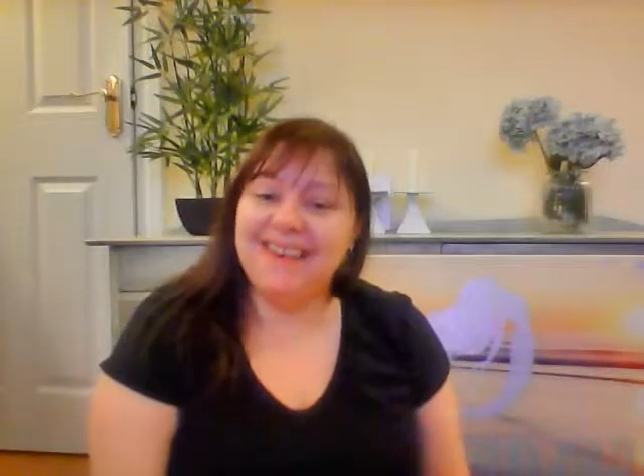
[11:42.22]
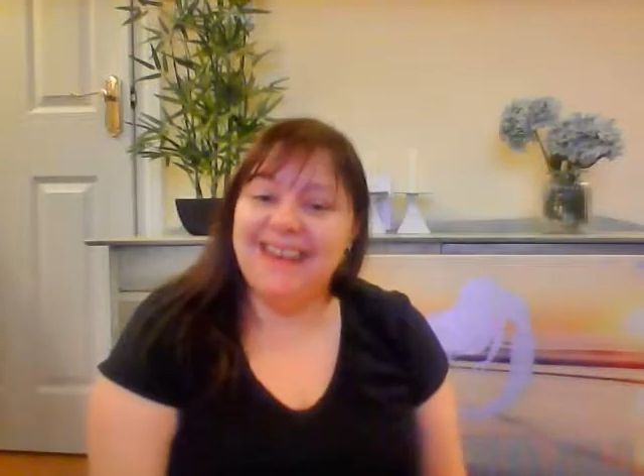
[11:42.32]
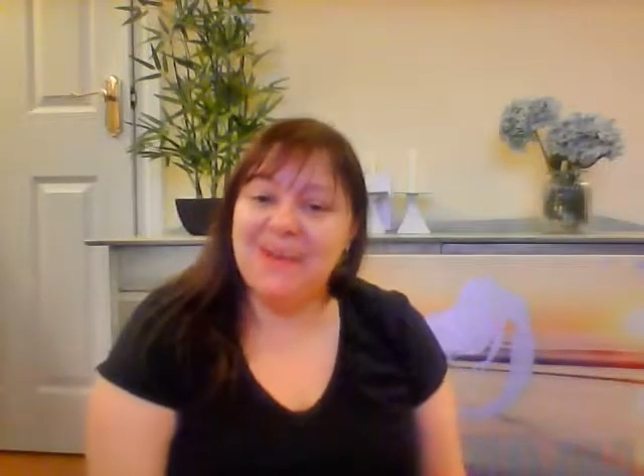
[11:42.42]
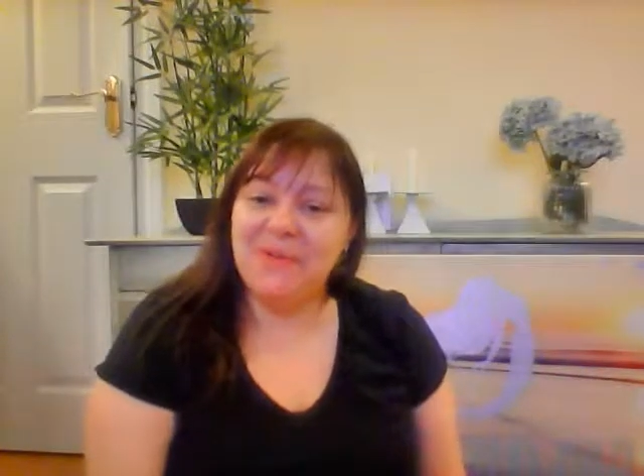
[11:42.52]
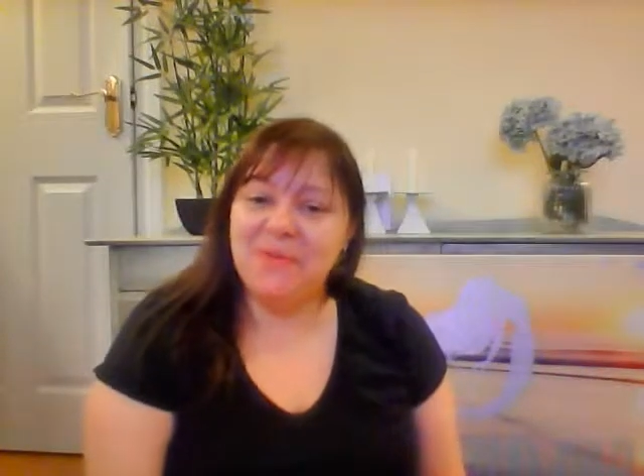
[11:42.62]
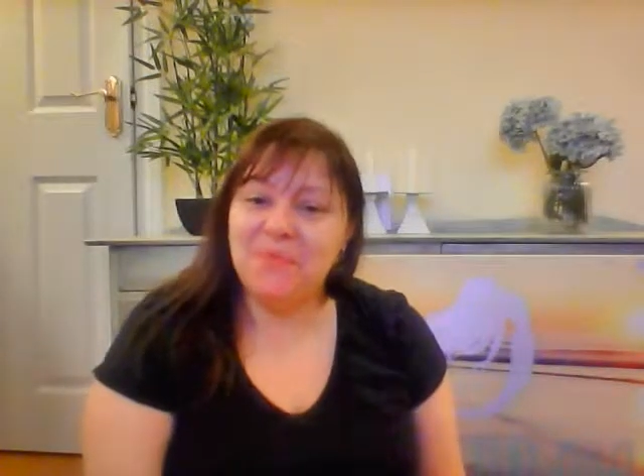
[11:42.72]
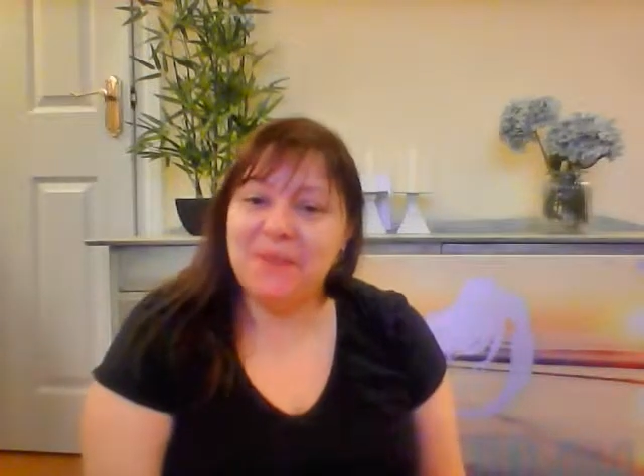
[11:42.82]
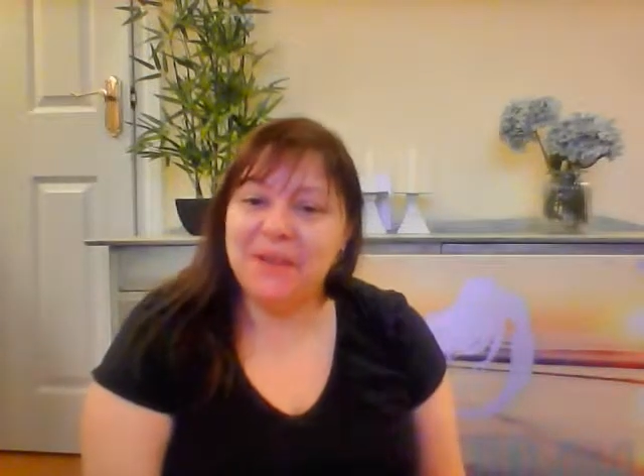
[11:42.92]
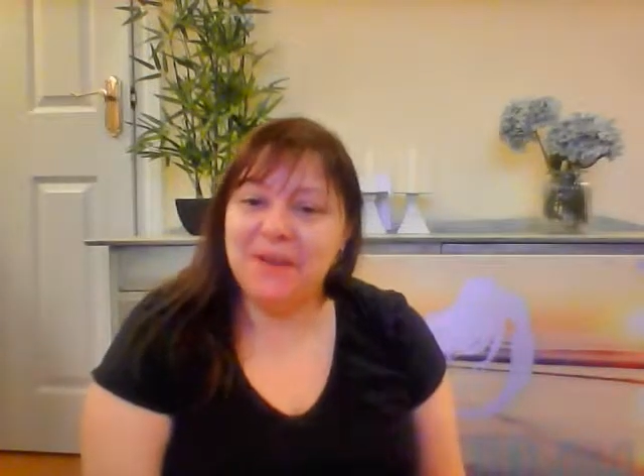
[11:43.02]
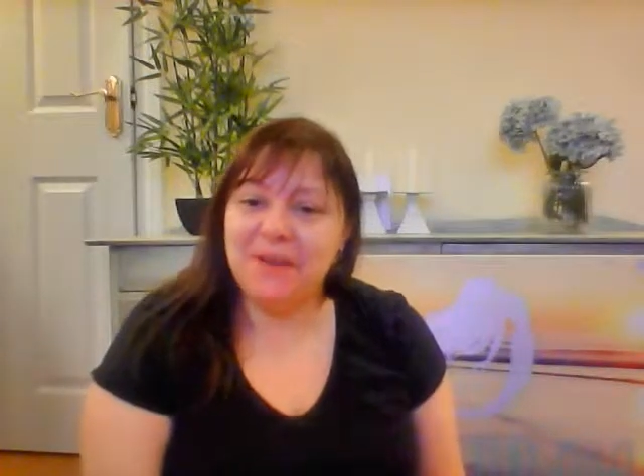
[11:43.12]
now
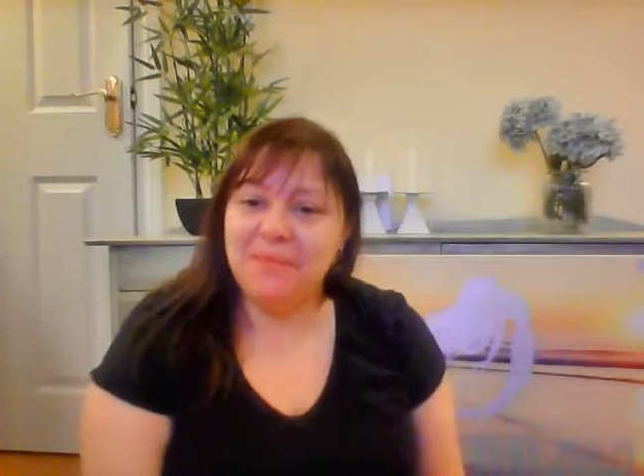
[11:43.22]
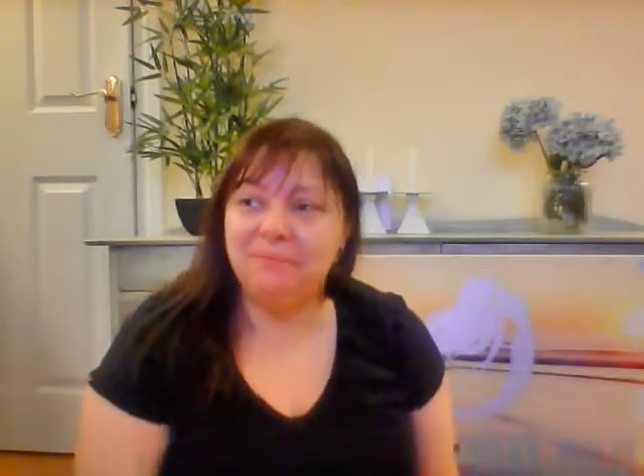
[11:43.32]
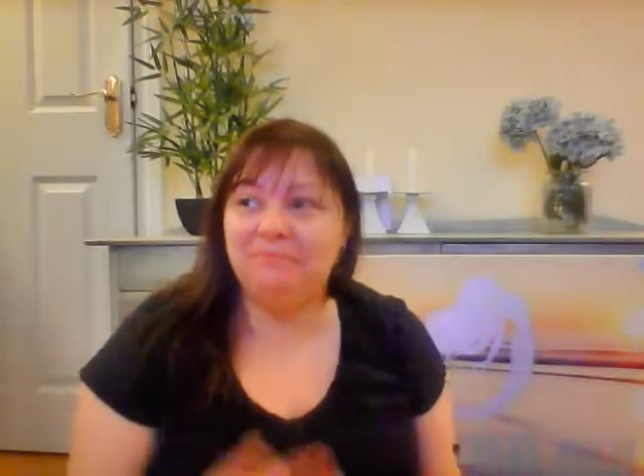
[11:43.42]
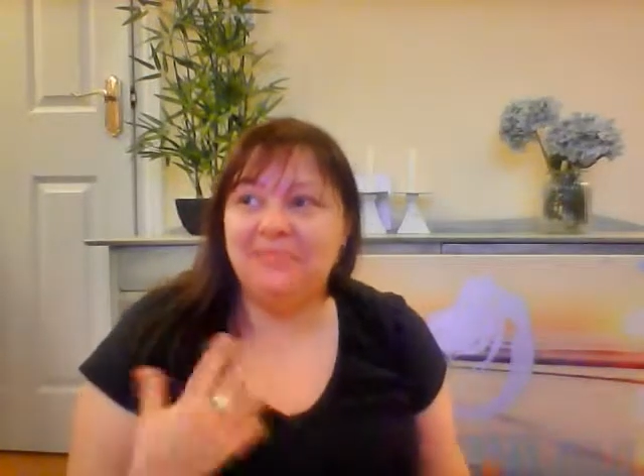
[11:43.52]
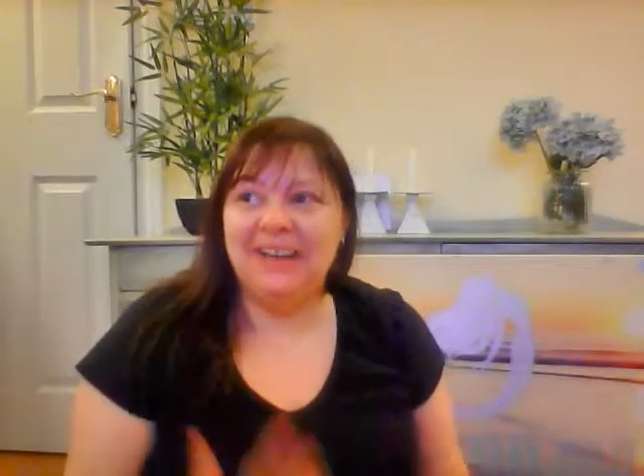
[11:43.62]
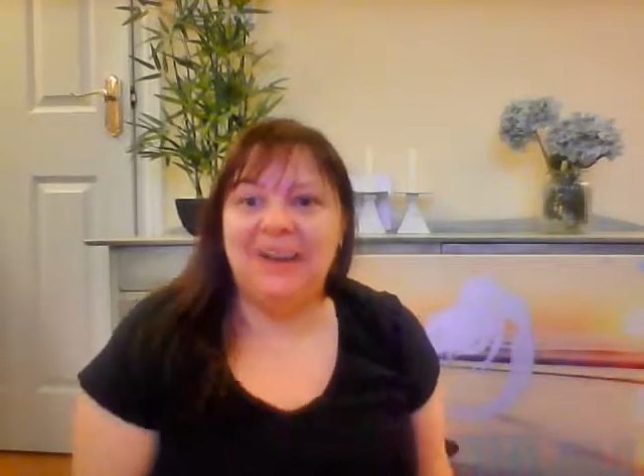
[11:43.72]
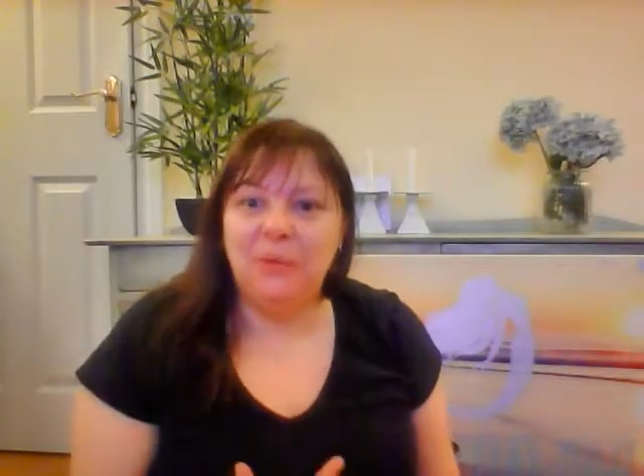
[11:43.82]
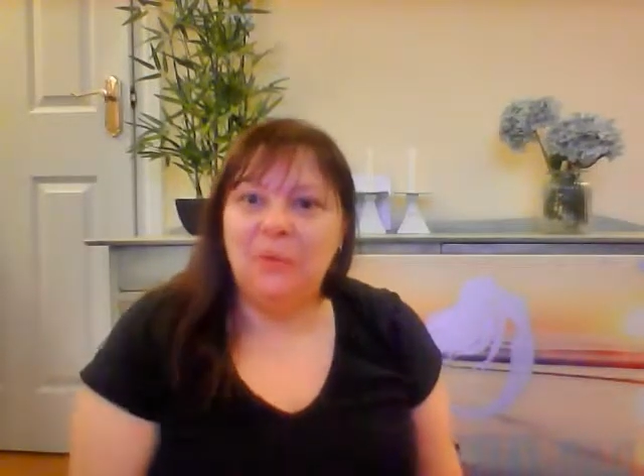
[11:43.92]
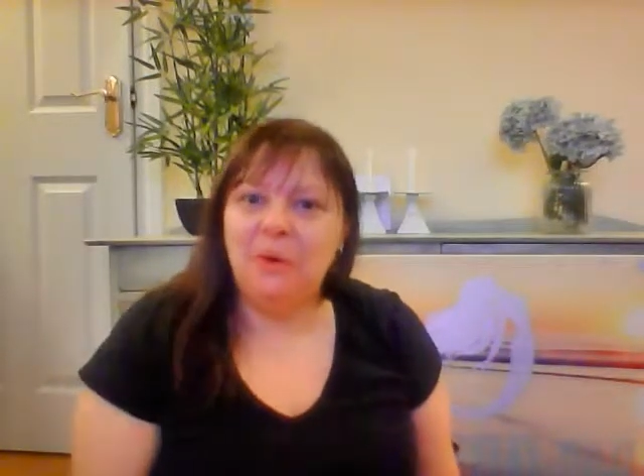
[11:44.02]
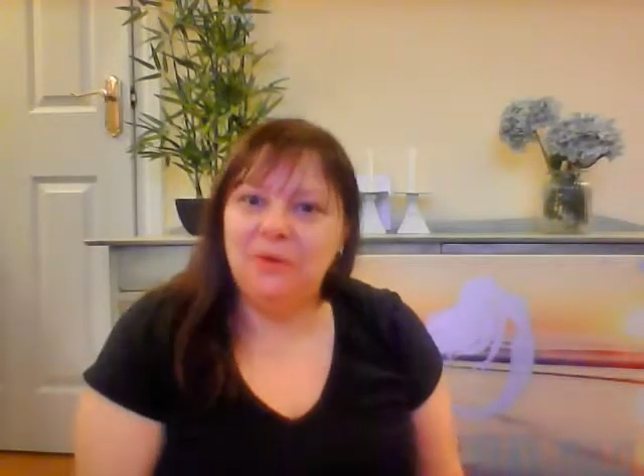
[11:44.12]
become
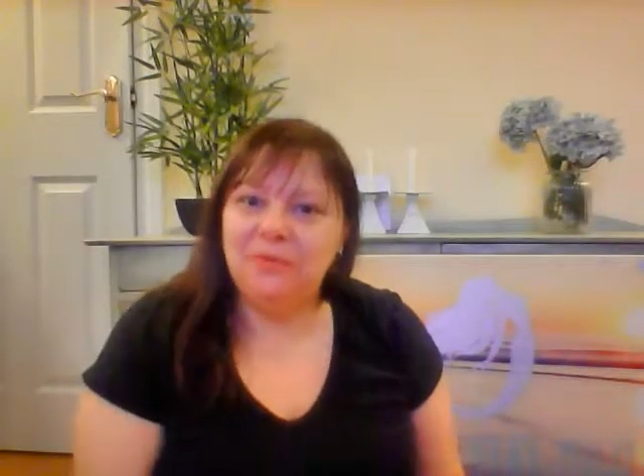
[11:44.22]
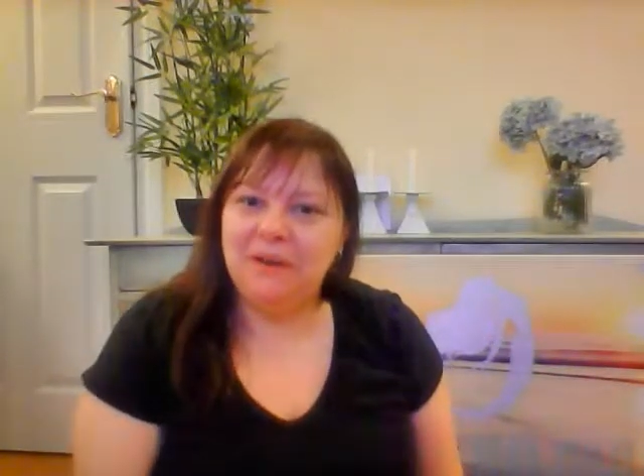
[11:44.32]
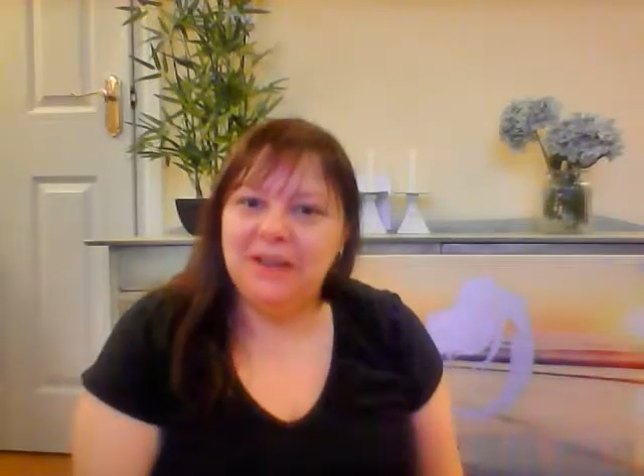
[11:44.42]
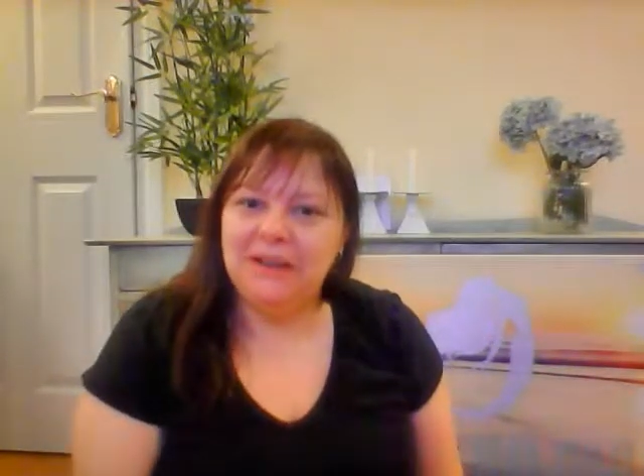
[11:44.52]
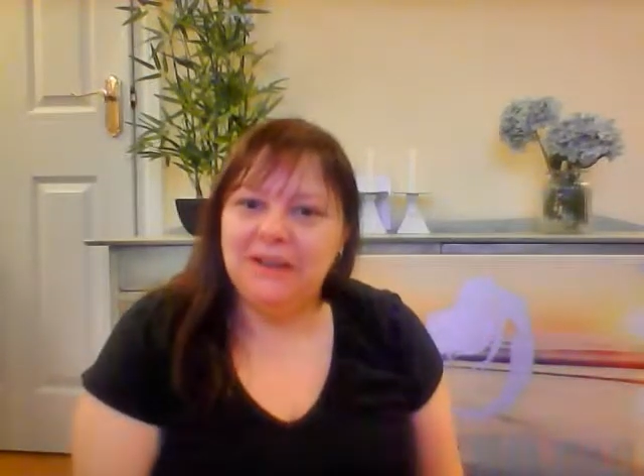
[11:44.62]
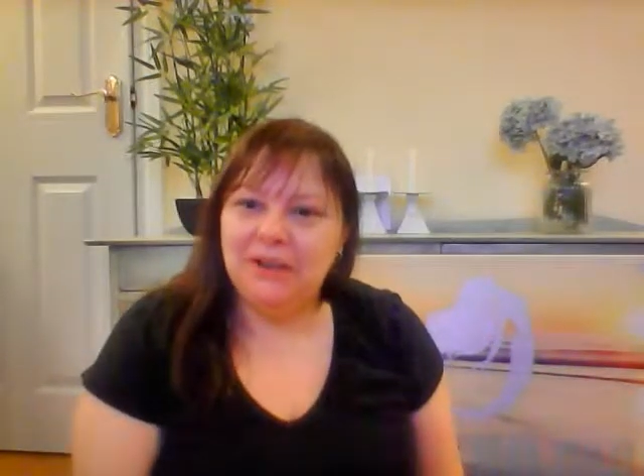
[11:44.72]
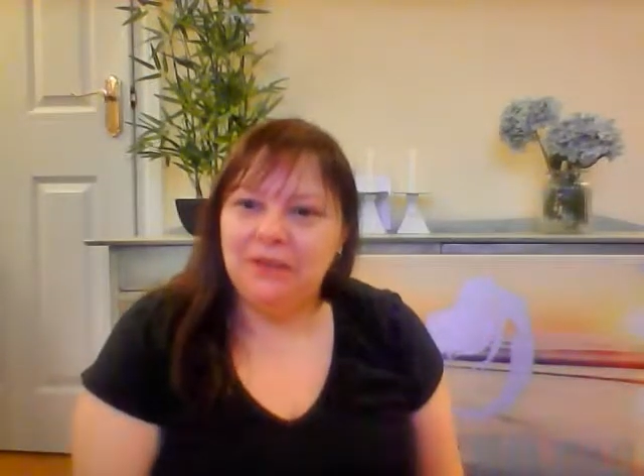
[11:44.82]
one of my